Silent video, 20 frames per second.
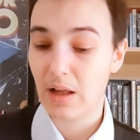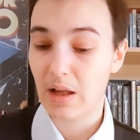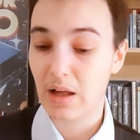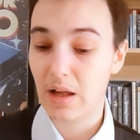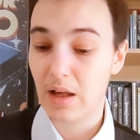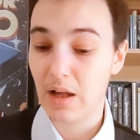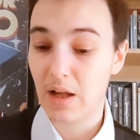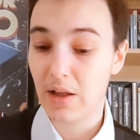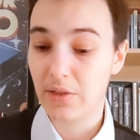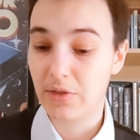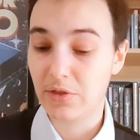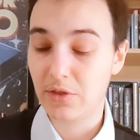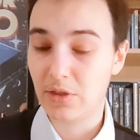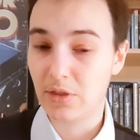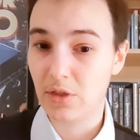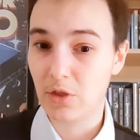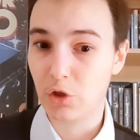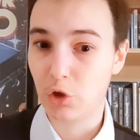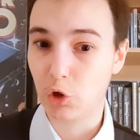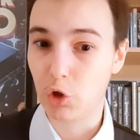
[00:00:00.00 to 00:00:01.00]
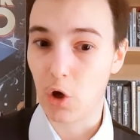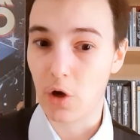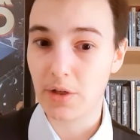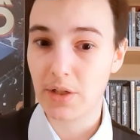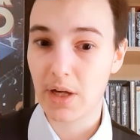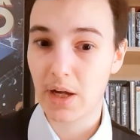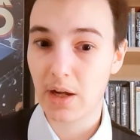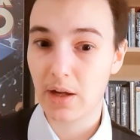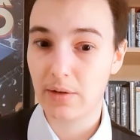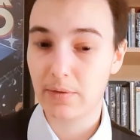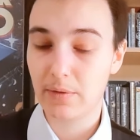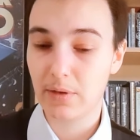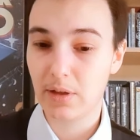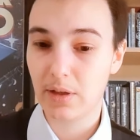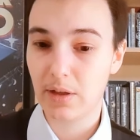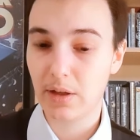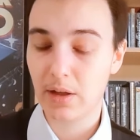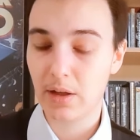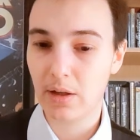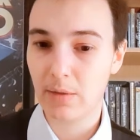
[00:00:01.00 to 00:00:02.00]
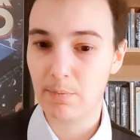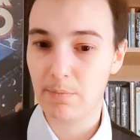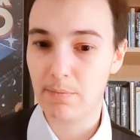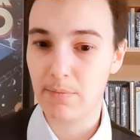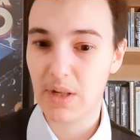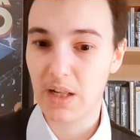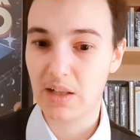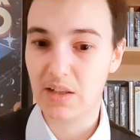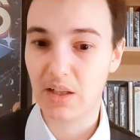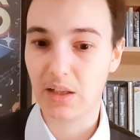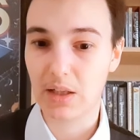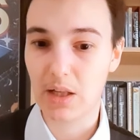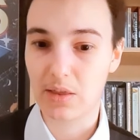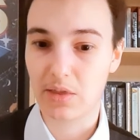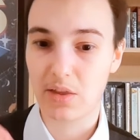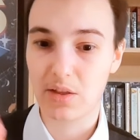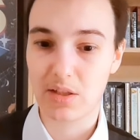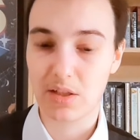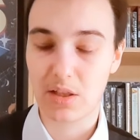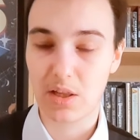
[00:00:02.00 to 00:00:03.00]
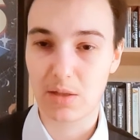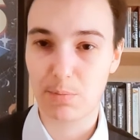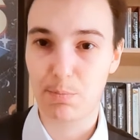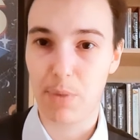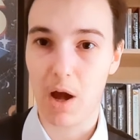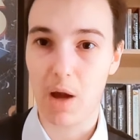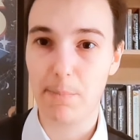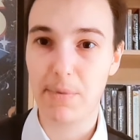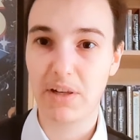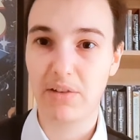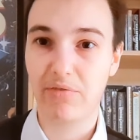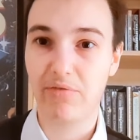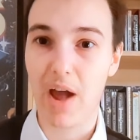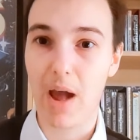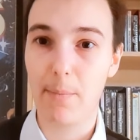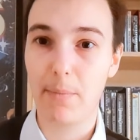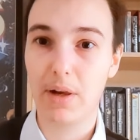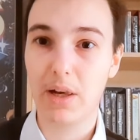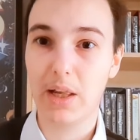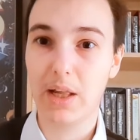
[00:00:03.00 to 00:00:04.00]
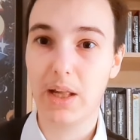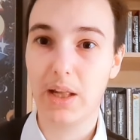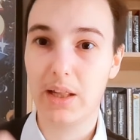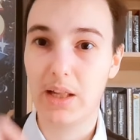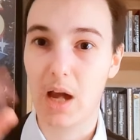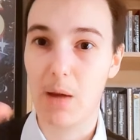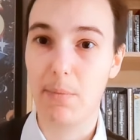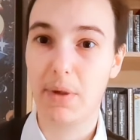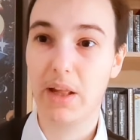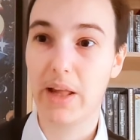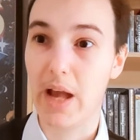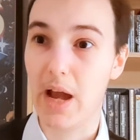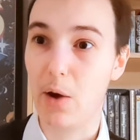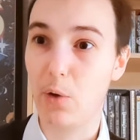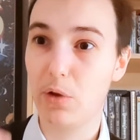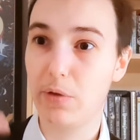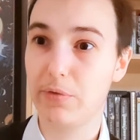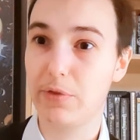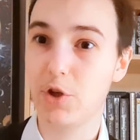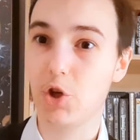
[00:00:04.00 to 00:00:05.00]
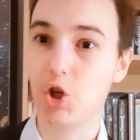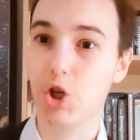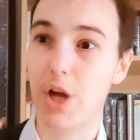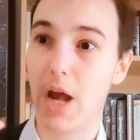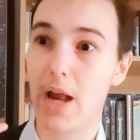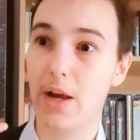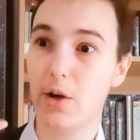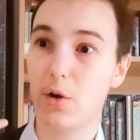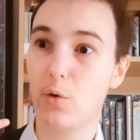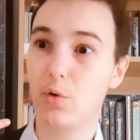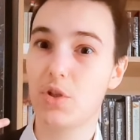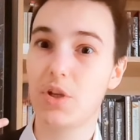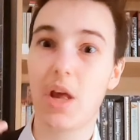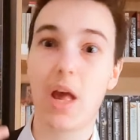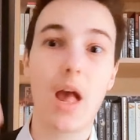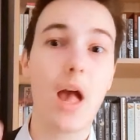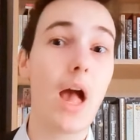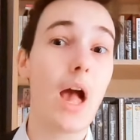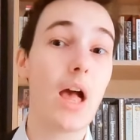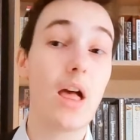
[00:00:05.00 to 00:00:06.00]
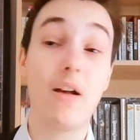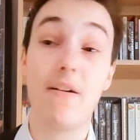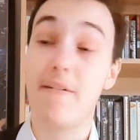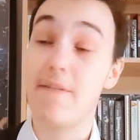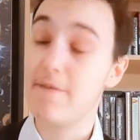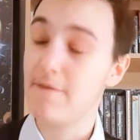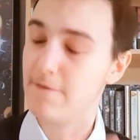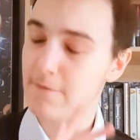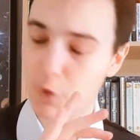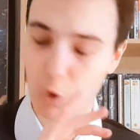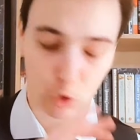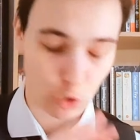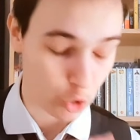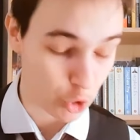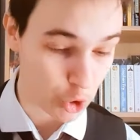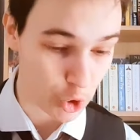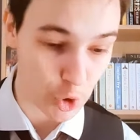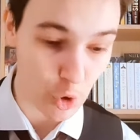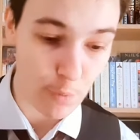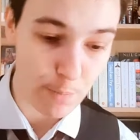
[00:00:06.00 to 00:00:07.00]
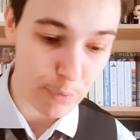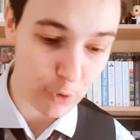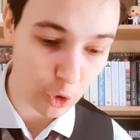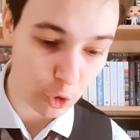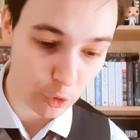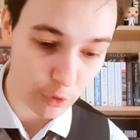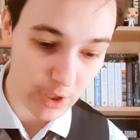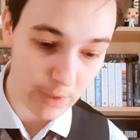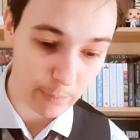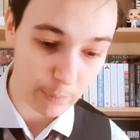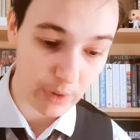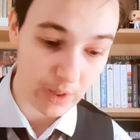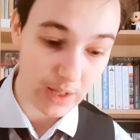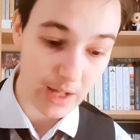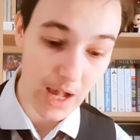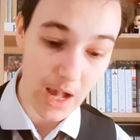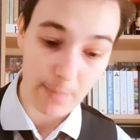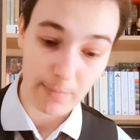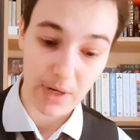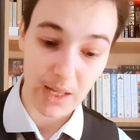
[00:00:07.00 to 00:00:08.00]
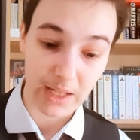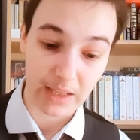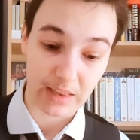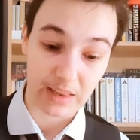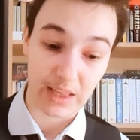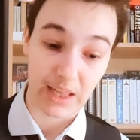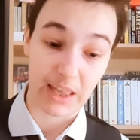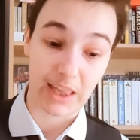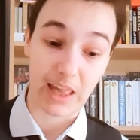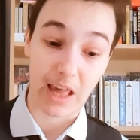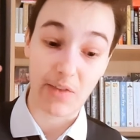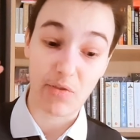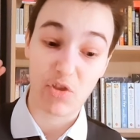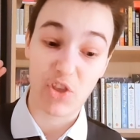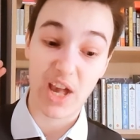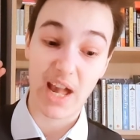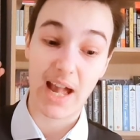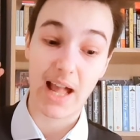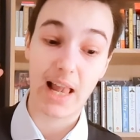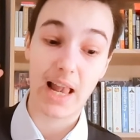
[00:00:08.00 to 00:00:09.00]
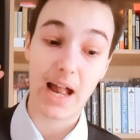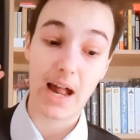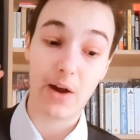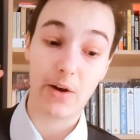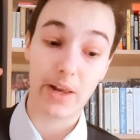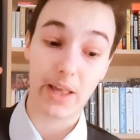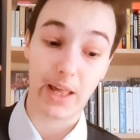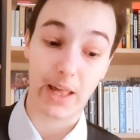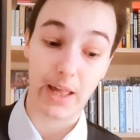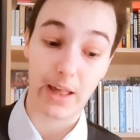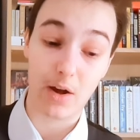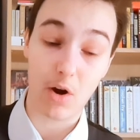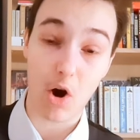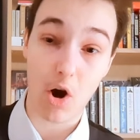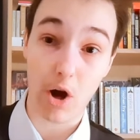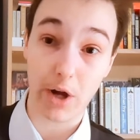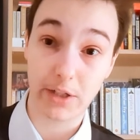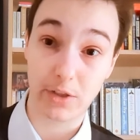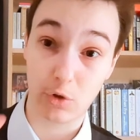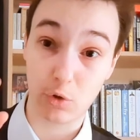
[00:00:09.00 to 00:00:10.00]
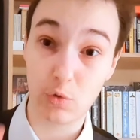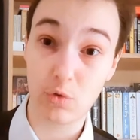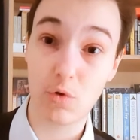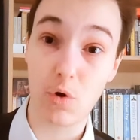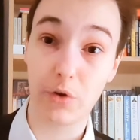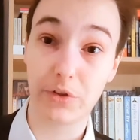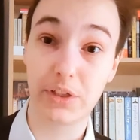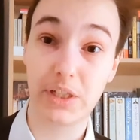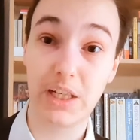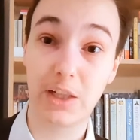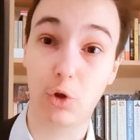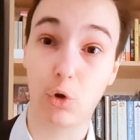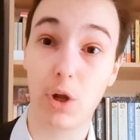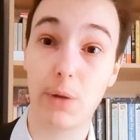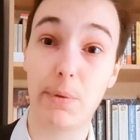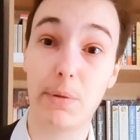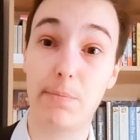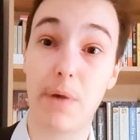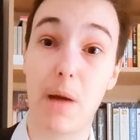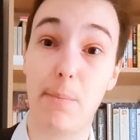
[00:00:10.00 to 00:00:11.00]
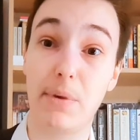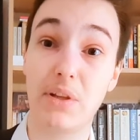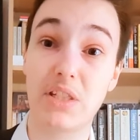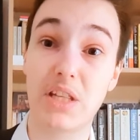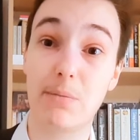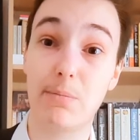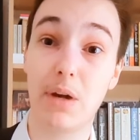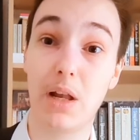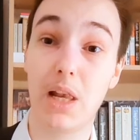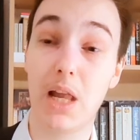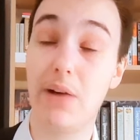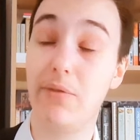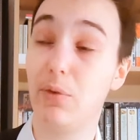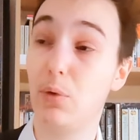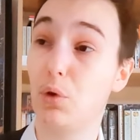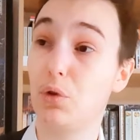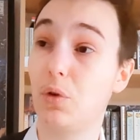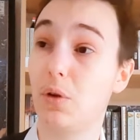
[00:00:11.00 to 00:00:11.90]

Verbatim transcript: uh, Donna meeting like this this puppet family coming out of the shadows. Super creepy. I'm like, get the hell out of here. I do not need creepy puppets in my life. I'm not